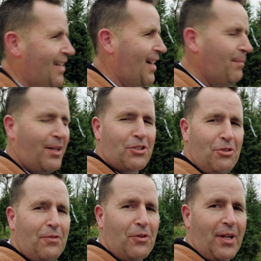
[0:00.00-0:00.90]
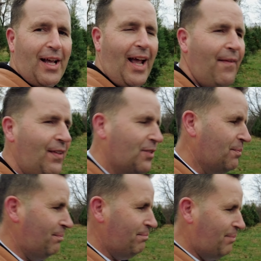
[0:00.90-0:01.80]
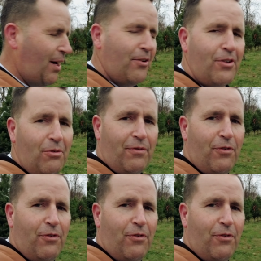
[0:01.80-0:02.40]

I'm not sure if they're going to have this body going